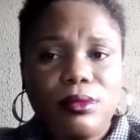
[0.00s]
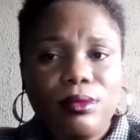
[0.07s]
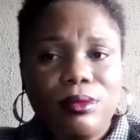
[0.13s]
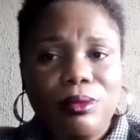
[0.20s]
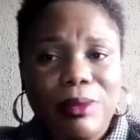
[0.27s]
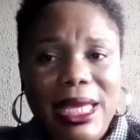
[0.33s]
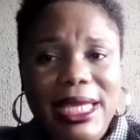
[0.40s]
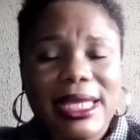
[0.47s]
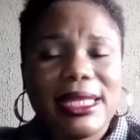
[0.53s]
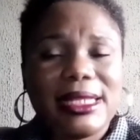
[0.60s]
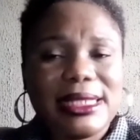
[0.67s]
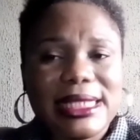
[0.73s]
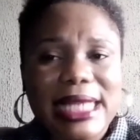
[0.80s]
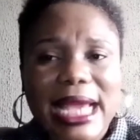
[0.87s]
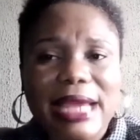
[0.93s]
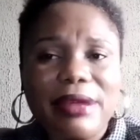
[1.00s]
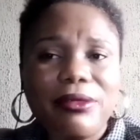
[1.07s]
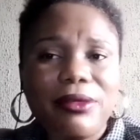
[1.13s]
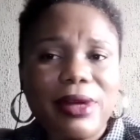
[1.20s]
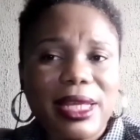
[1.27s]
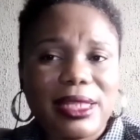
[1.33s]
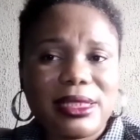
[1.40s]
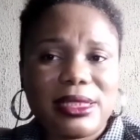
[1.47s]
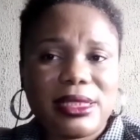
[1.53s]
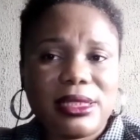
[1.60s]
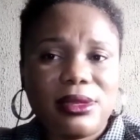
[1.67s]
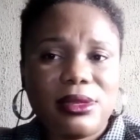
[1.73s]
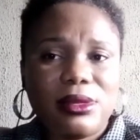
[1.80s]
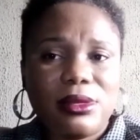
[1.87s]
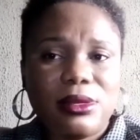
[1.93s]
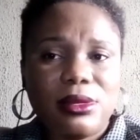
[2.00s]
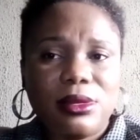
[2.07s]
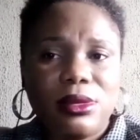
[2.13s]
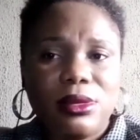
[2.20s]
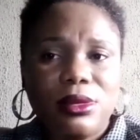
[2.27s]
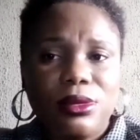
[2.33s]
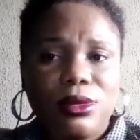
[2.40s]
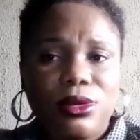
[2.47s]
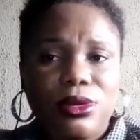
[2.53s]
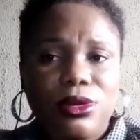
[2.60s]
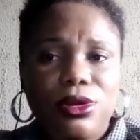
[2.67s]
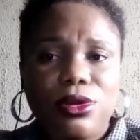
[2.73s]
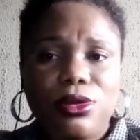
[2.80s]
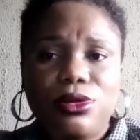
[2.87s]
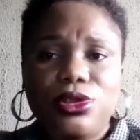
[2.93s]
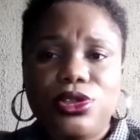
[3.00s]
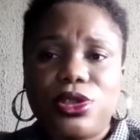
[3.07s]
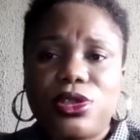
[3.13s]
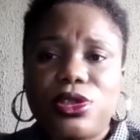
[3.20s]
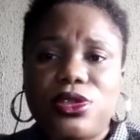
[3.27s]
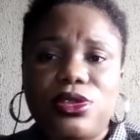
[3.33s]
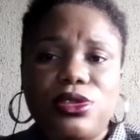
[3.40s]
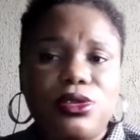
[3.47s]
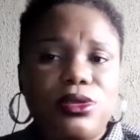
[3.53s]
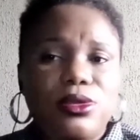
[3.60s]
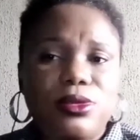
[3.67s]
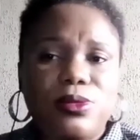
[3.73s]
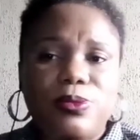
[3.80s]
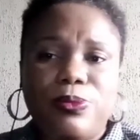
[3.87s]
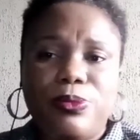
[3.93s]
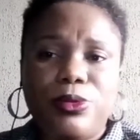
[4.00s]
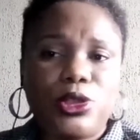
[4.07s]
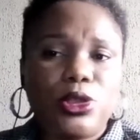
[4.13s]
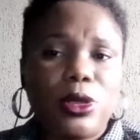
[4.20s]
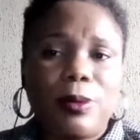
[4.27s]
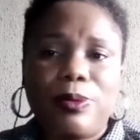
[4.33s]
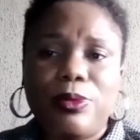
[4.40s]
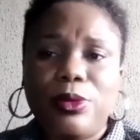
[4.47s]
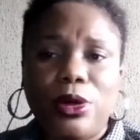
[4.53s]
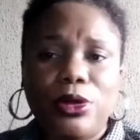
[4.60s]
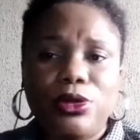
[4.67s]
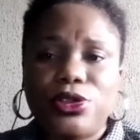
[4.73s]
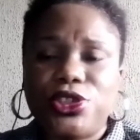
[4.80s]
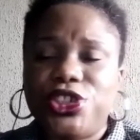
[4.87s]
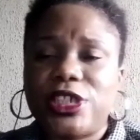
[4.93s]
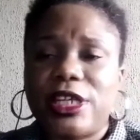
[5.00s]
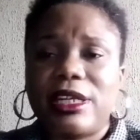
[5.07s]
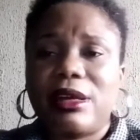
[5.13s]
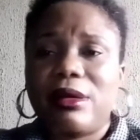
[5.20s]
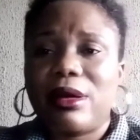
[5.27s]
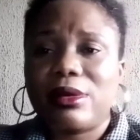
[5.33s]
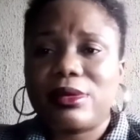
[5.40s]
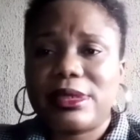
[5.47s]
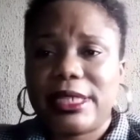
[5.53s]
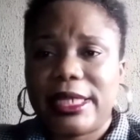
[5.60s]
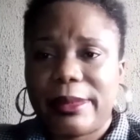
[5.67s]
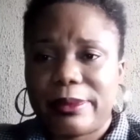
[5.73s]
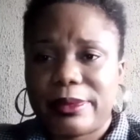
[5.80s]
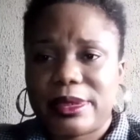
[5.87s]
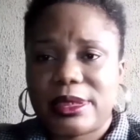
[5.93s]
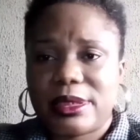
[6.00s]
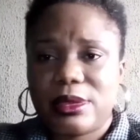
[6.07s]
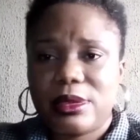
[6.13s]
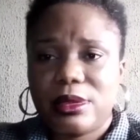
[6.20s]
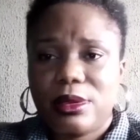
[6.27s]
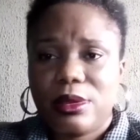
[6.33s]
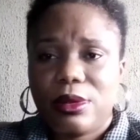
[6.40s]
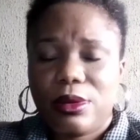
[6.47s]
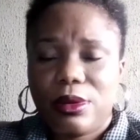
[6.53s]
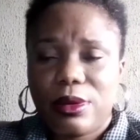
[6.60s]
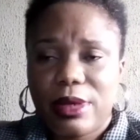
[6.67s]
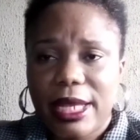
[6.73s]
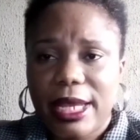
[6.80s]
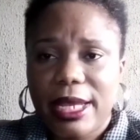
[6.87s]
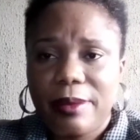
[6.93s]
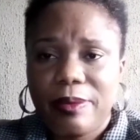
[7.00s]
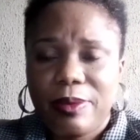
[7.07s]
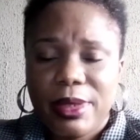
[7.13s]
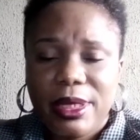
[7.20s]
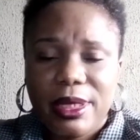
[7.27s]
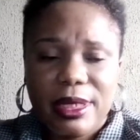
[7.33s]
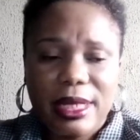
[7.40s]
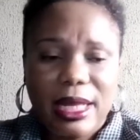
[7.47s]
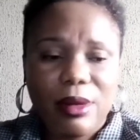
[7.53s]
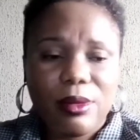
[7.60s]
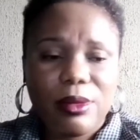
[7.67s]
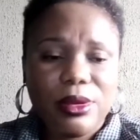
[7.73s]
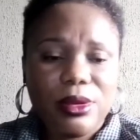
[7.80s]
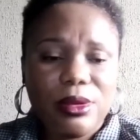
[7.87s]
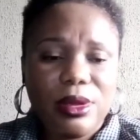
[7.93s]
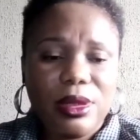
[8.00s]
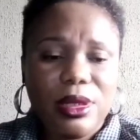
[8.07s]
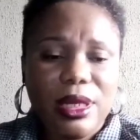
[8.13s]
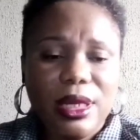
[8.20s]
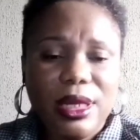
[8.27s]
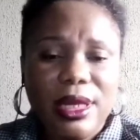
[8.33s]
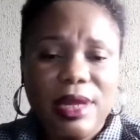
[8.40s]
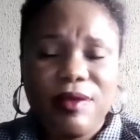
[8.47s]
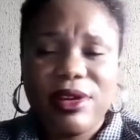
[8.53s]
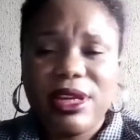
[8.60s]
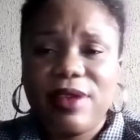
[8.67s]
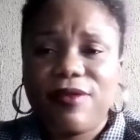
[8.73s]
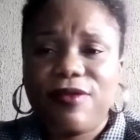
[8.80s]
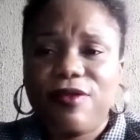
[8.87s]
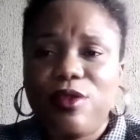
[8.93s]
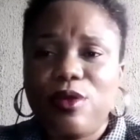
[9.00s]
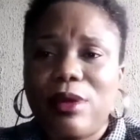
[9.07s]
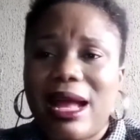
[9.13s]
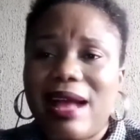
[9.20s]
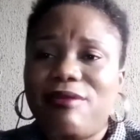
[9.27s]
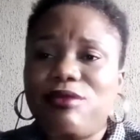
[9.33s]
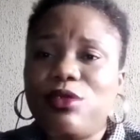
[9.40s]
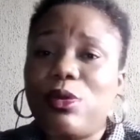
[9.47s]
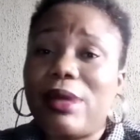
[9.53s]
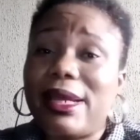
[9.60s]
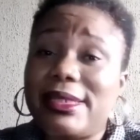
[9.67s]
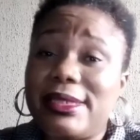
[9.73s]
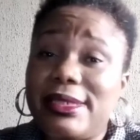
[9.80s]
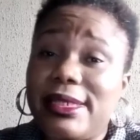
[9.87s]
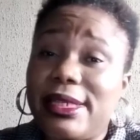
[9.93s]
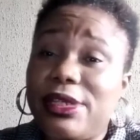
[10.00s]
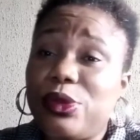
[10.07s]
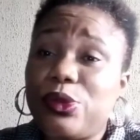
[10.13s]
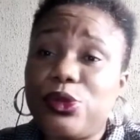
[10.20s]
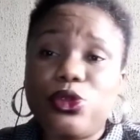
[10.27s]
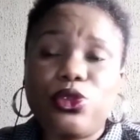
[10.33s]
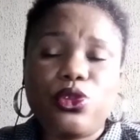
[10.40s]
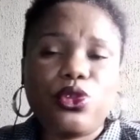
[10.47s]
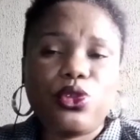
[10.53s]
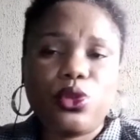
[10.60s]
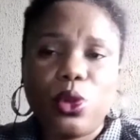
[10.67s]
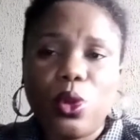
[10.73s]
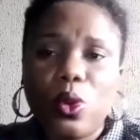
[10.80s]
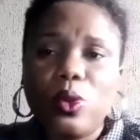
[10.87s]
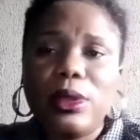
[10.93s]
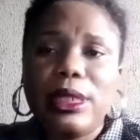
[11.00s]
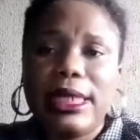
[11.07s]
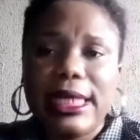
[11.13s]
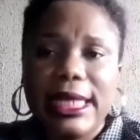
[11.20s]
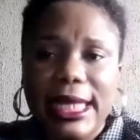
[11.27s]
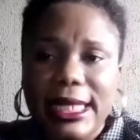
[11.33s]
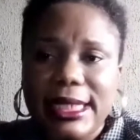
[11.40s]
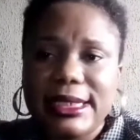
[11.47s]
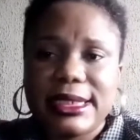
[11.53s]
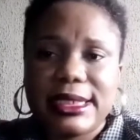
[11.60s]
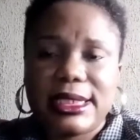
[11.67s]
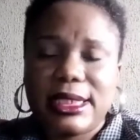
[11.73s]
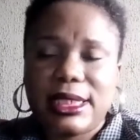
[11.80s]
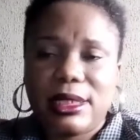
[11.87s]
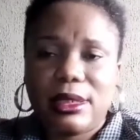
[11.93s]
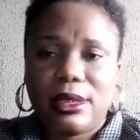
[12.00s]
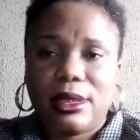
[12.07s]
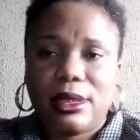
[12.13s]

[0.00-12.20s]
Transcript: make it direct. You don't just put up all those general terms. Okay, now even if you have no idea and you're so lazy,